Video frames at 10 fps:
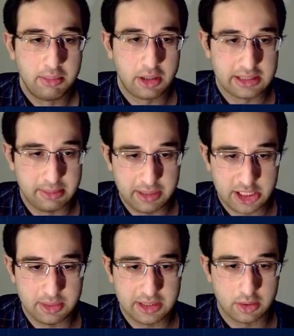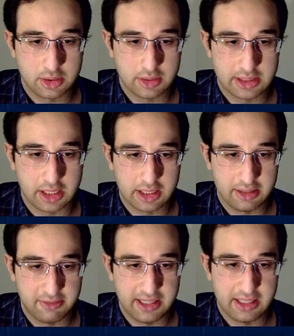because the bishop is also stuck
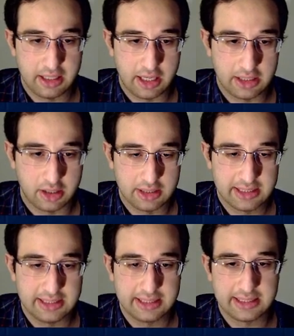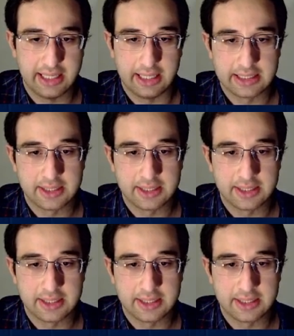defending the knight on c6.